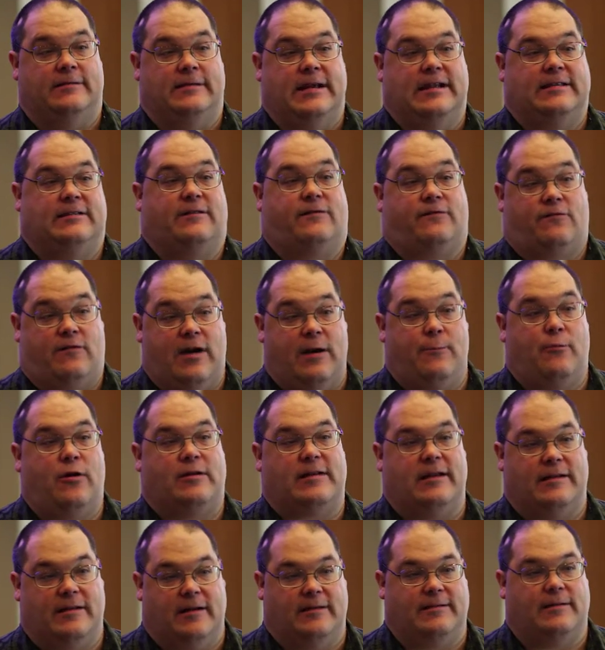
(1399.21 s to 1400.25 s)
It's a framework
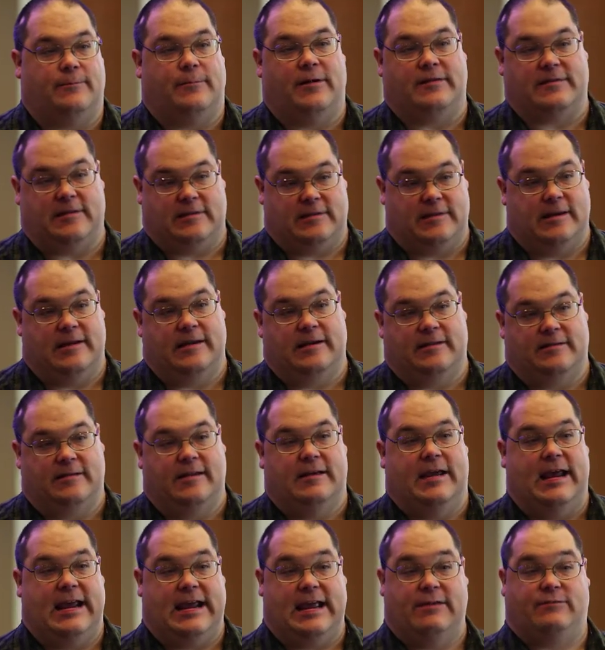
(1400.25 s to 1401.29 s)
that does a bunch of things.
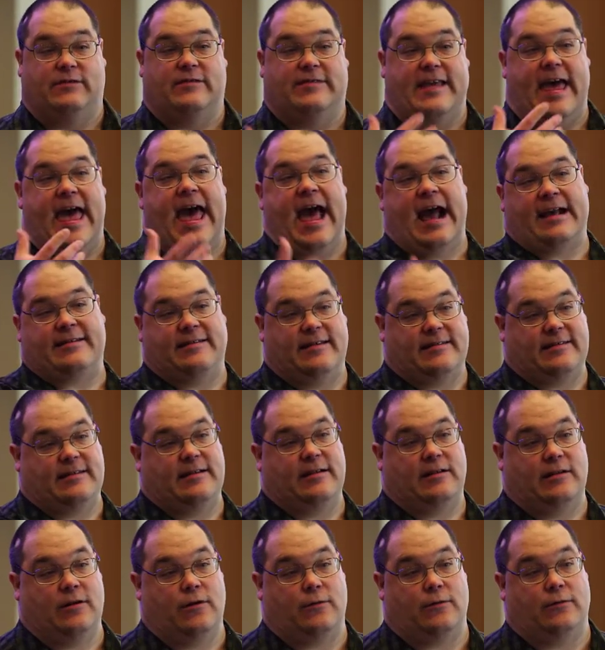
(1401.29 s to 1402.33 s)
It gives us access to the
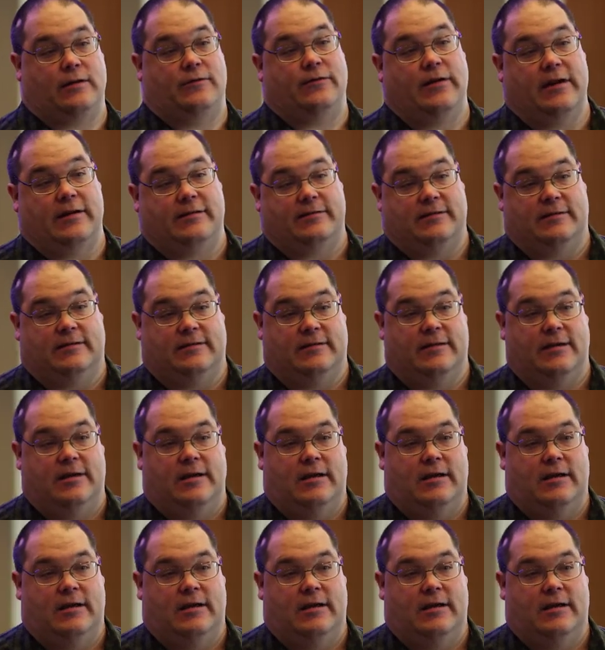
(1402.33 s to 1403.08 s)
local devices.